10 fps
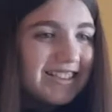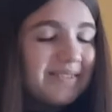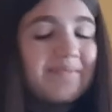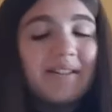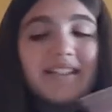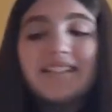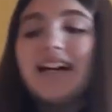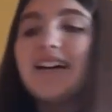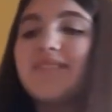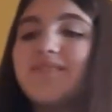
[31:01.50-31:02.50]
And by the
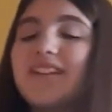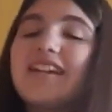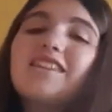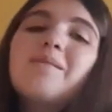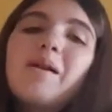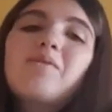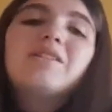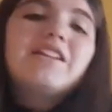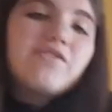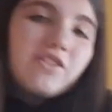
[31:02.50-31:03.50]
time he thought Mary
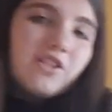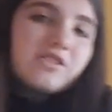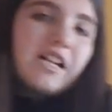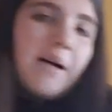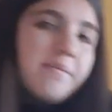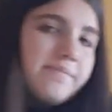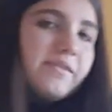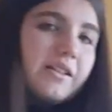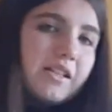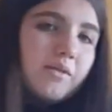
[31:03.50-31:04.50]
would live for a long time
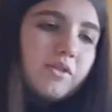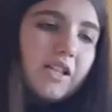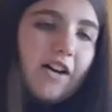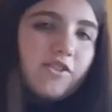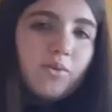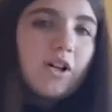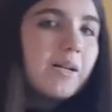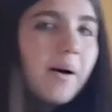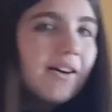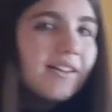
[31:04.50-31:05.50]
and he wouldn't have to worry
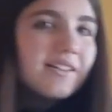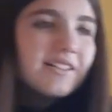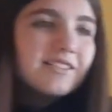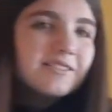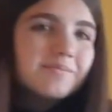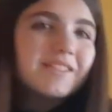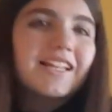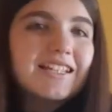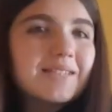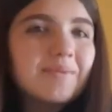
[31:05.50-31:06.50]
about it, then
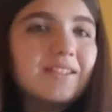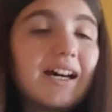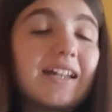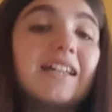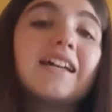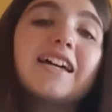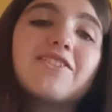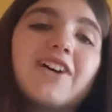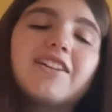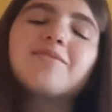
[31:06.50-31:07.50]
Elizabeth died. He
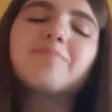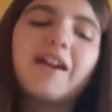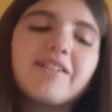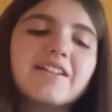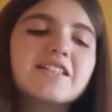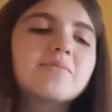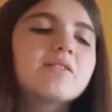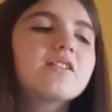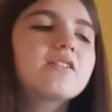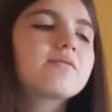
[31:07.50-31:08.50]
tried to marry
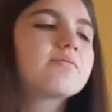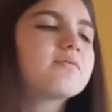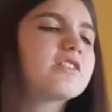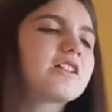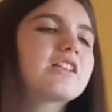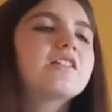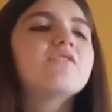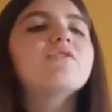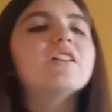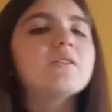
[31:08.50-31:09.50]
Elizabeth. He didn't
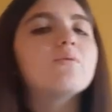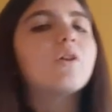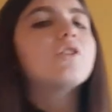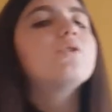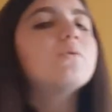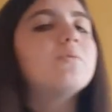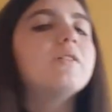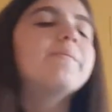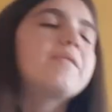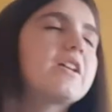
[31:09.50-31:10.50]
really want to,
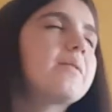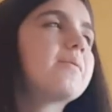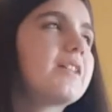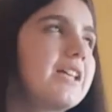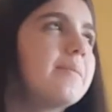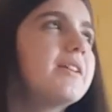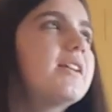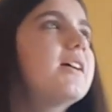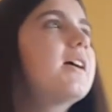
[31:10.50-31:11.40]
but he attempted.